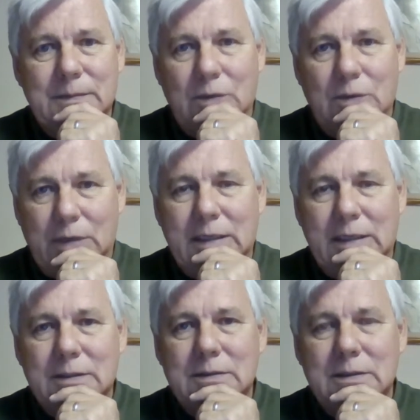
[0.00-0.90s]
okay.
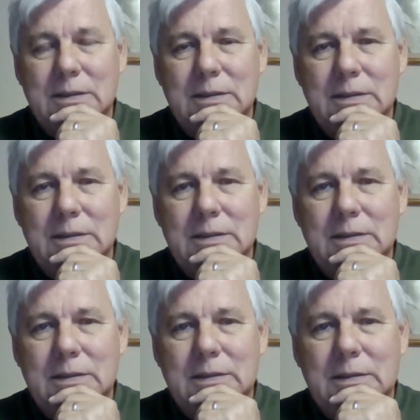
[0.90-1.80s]

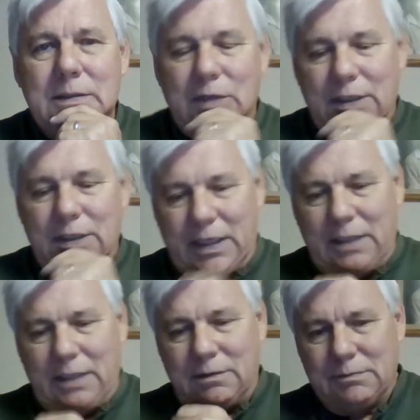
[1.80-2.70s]
Well,
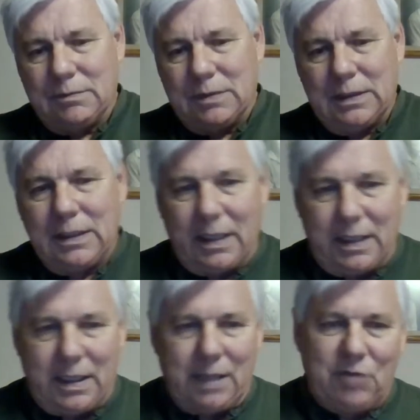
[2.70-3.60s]
they
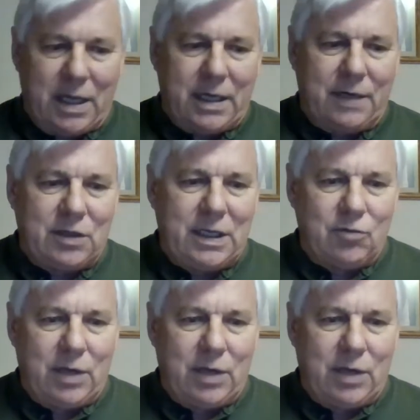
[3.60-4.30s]
came, got everything